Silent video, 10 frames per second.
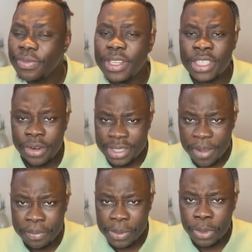there are
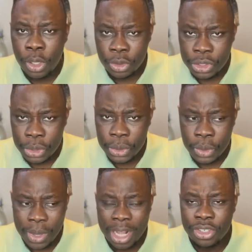some people also
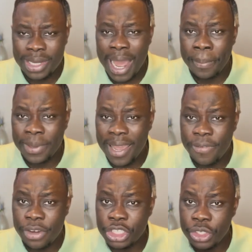who actually apply
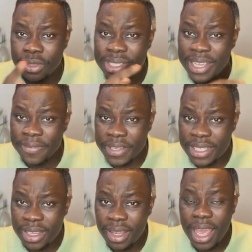for a short stay
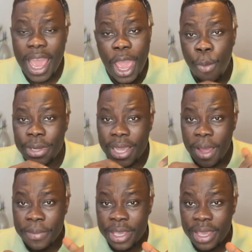visa, and when they
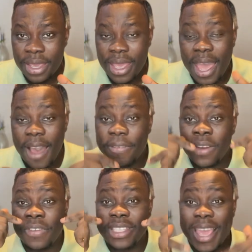come here, after the
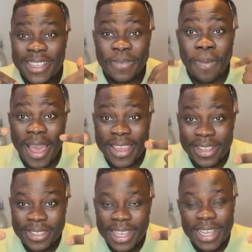visa
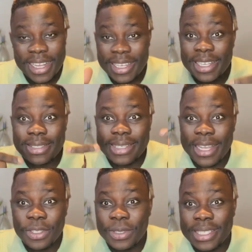expires, they
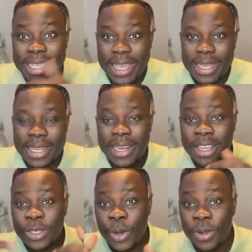tend to stay. Now
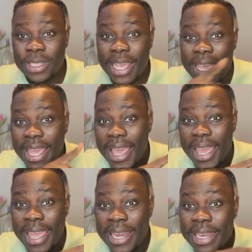that's called
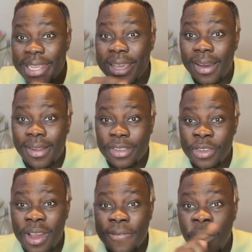illegal.
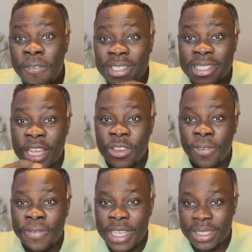You have overstayed your
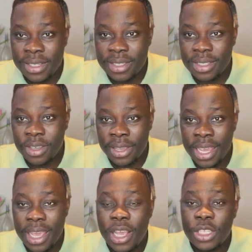visas.
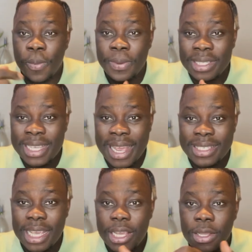Okay, so please,
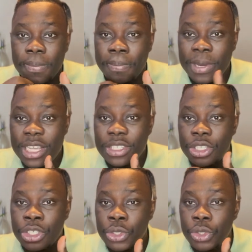guys, please
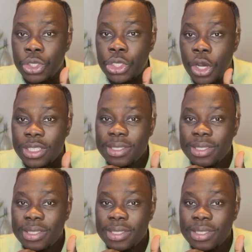do not